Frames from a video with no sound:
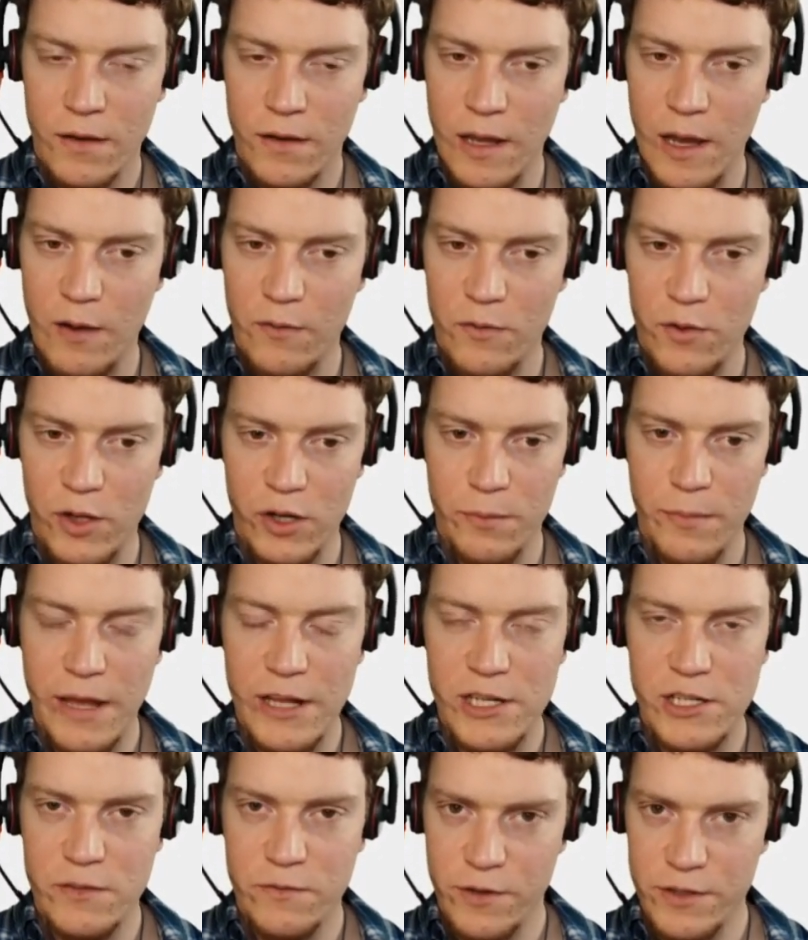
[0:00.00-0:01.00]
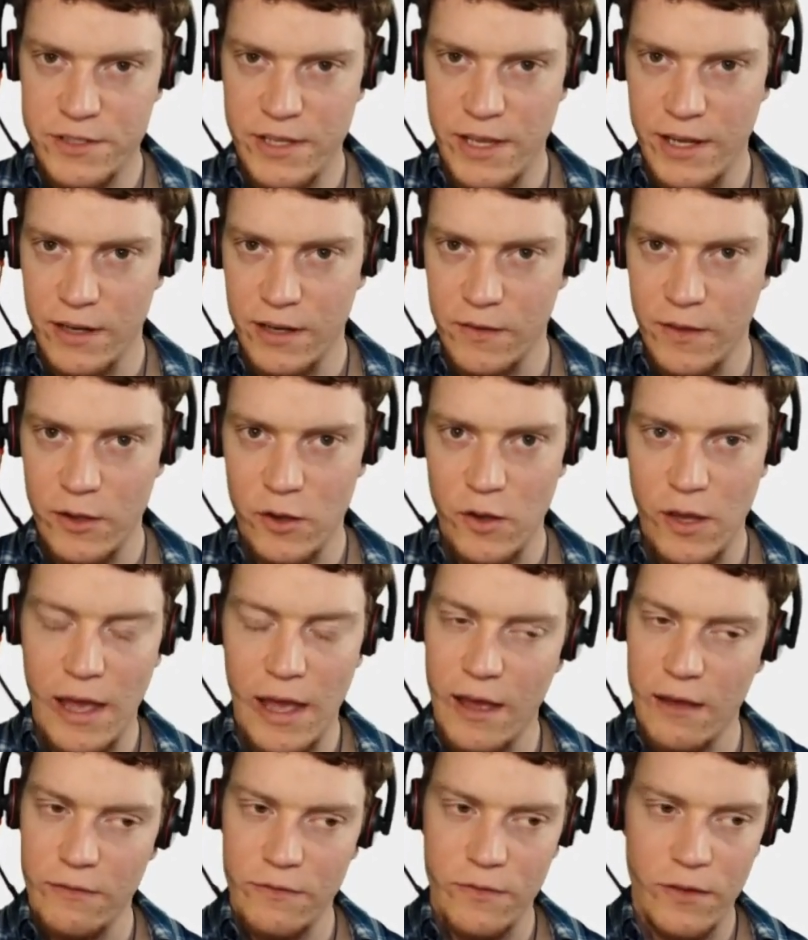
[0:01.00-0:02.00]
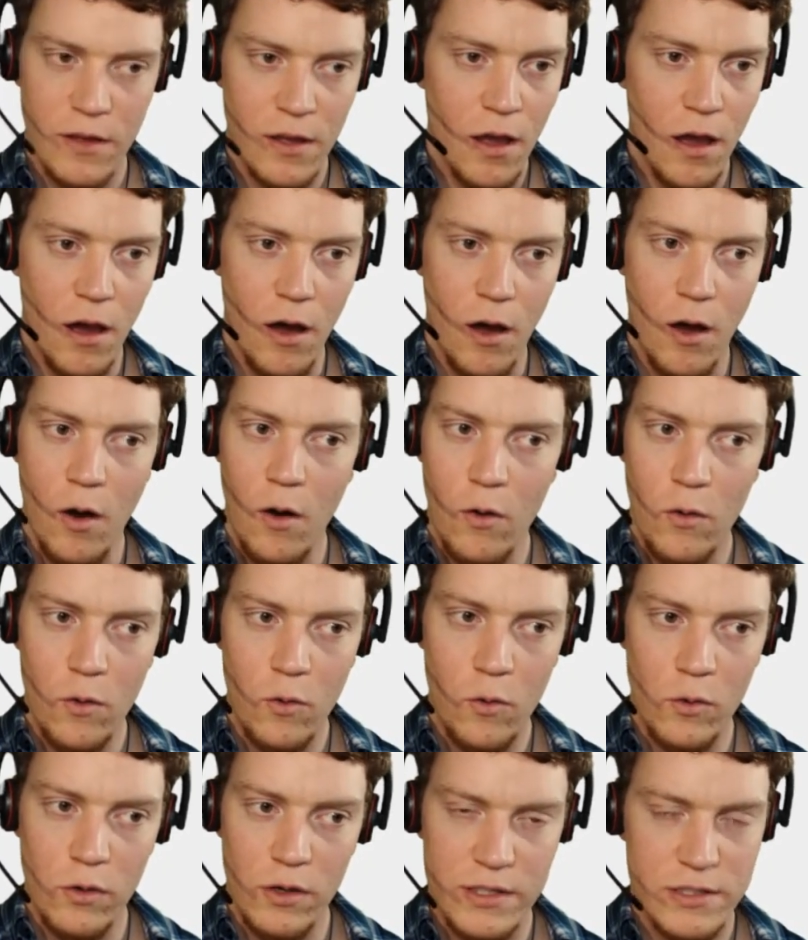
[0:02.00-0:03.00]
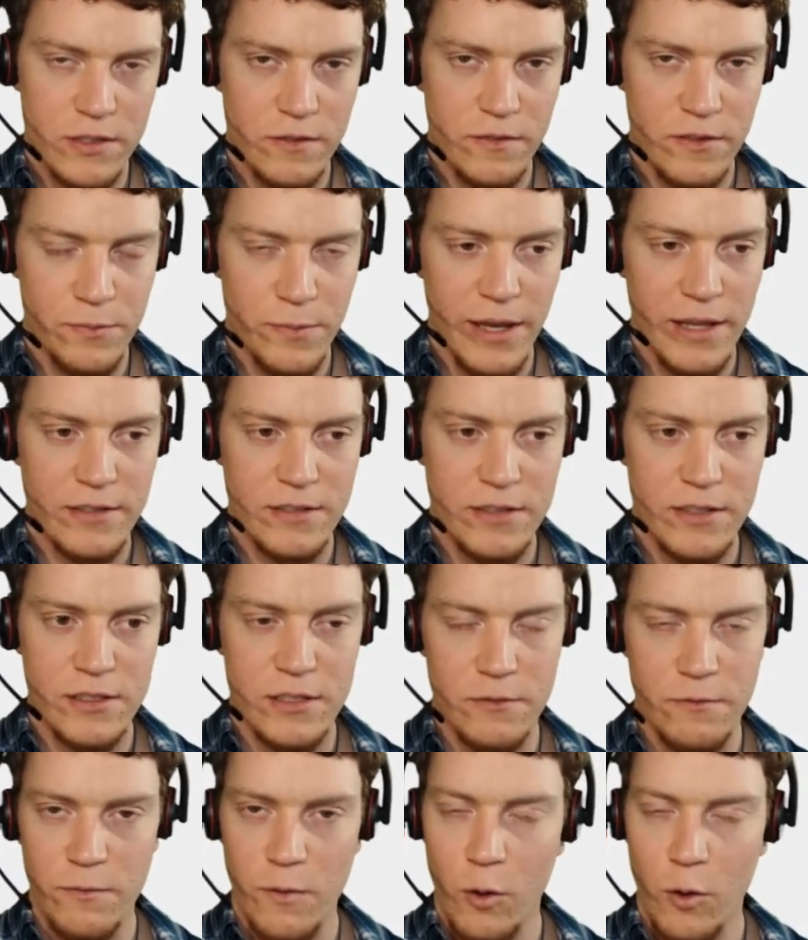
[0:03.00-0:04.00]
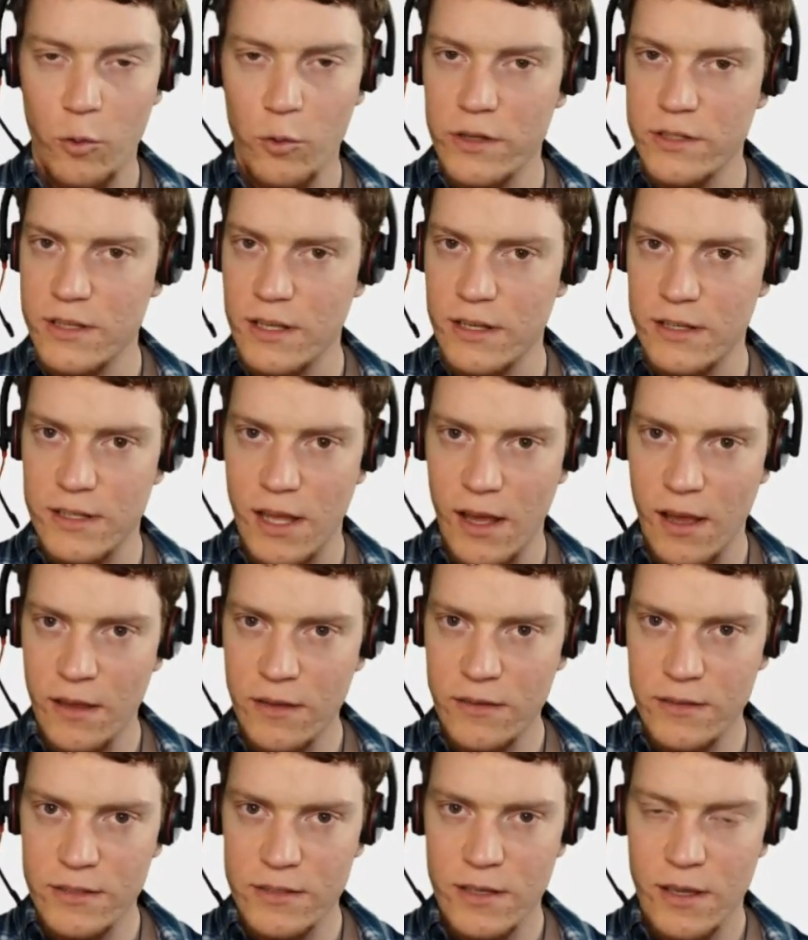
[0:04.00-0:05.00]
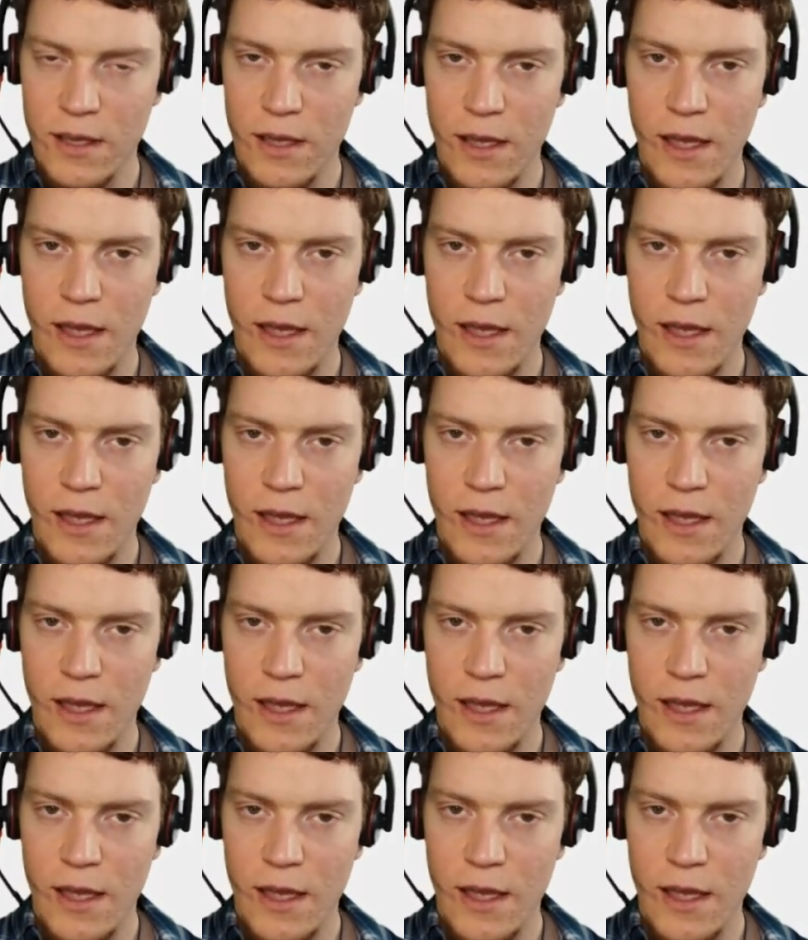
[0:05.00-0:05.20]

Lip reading: Now, if you can imagine for a second that you have a whole list of spaces and folders and tasks,